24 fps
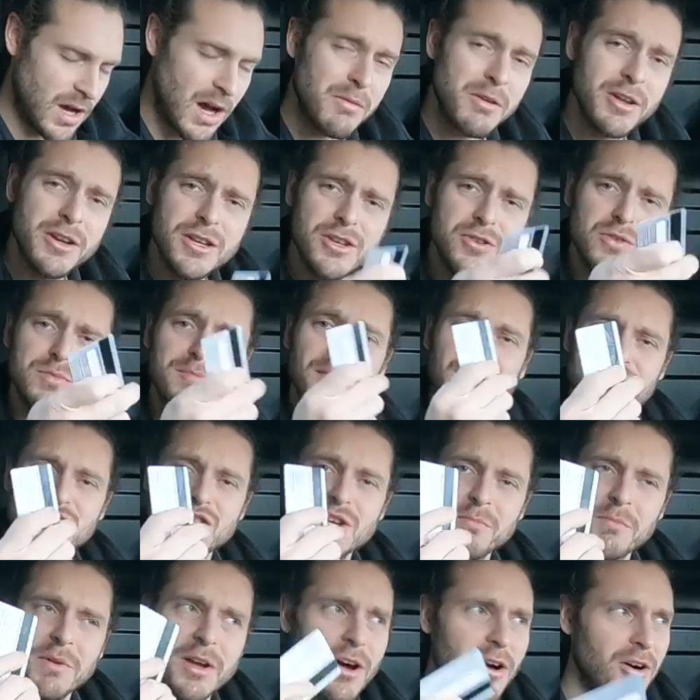I'm going to use my
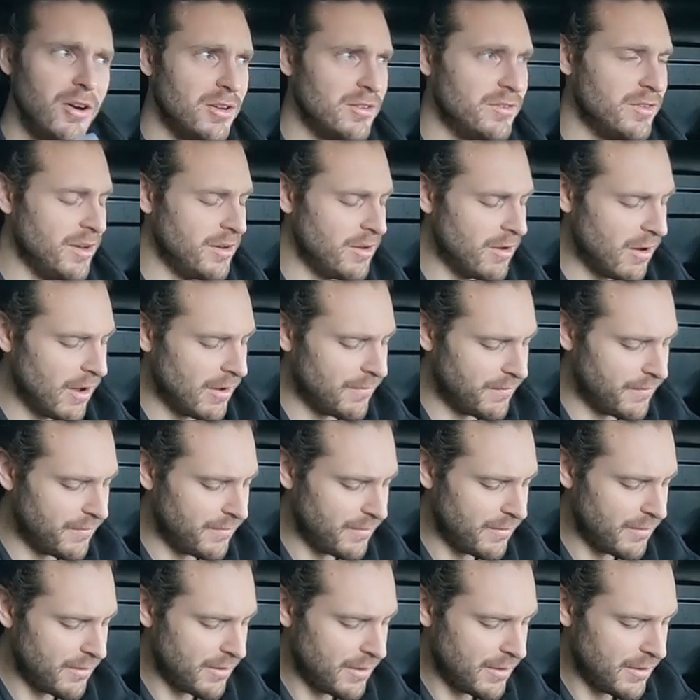gym card as a knife.